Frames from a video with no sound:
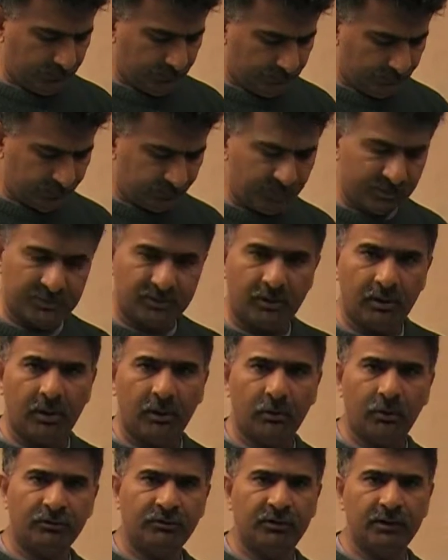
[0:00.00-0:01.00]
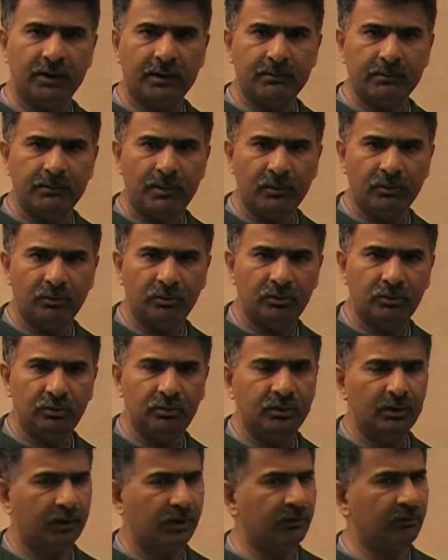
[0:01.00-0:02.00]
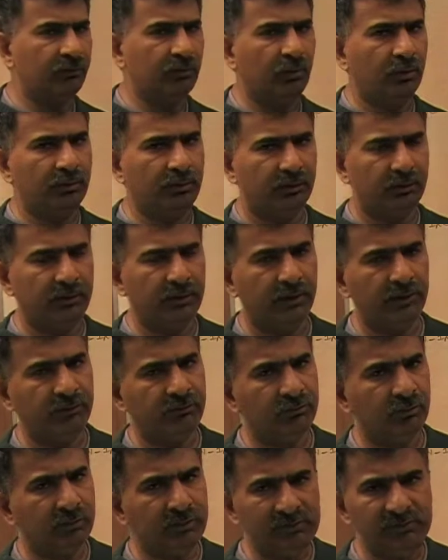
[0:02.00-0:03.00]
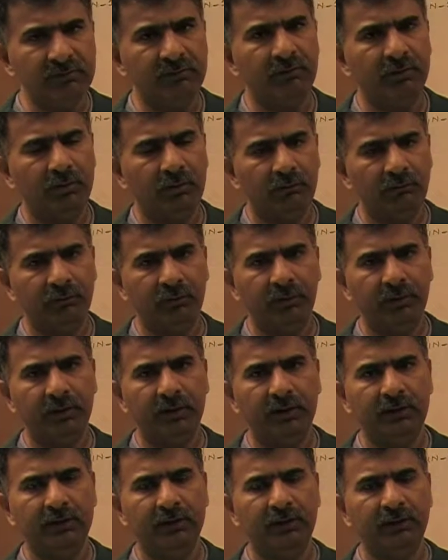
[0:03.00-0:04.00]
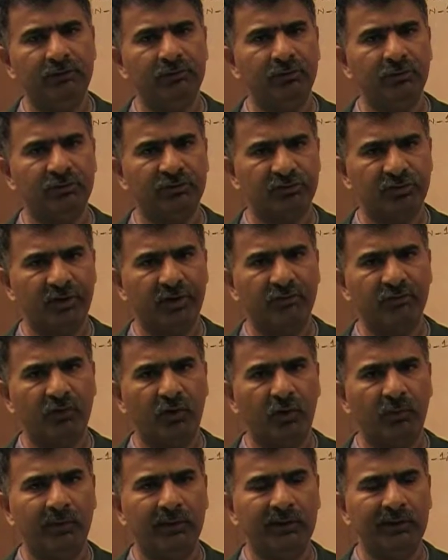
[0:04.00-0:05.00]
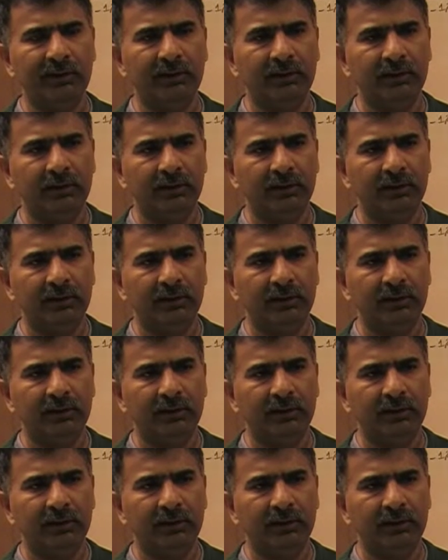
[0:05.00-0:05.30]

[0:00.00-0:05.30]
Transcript: this particular question that I'm about to do there is no other, there is no easy way of doing it there is no straightforward